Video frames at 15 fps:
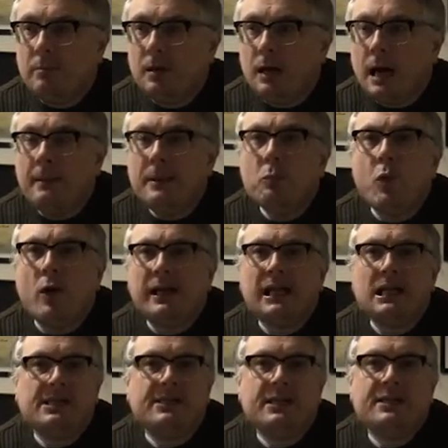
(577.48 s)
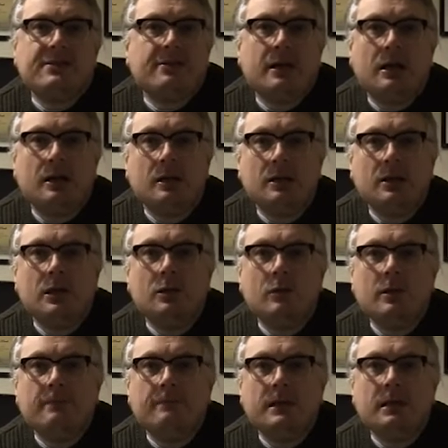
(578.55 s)
I mean, what else is there? You know
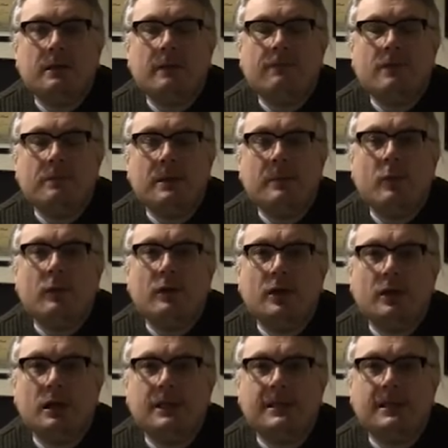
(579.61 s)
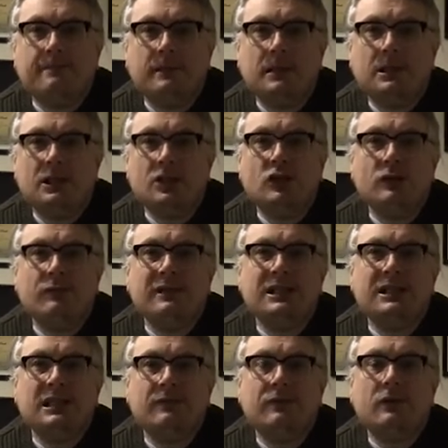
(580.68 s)
what I mean? For people with learning disabilities during
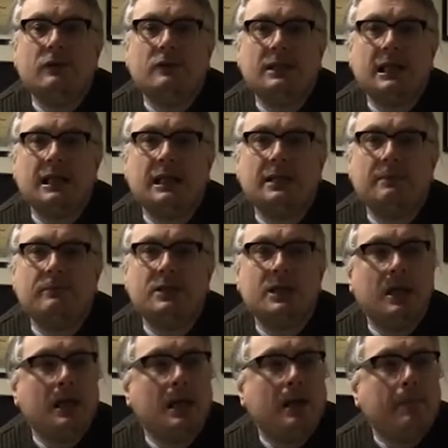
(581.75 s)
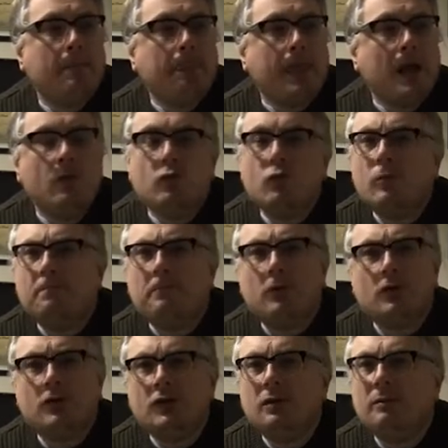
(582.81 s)
these difficult times, a
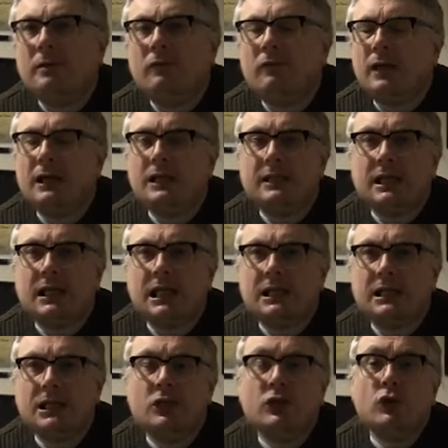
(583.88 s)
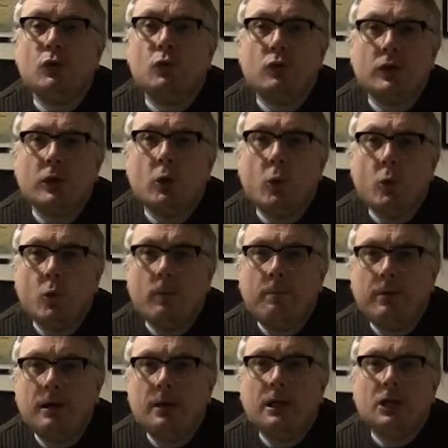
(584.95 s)
robust Human Rights Act is the only hope
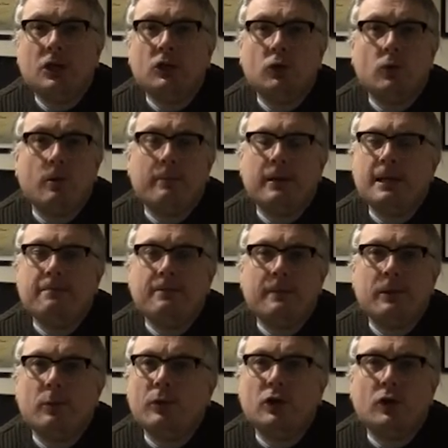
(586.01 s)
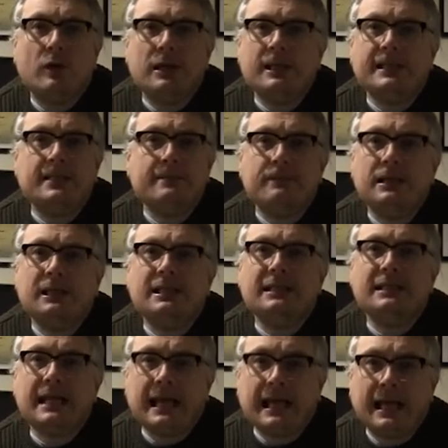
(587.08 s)
so many people with learning disabilities
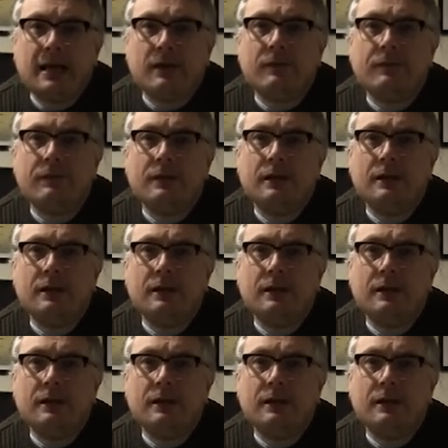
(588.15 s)
have.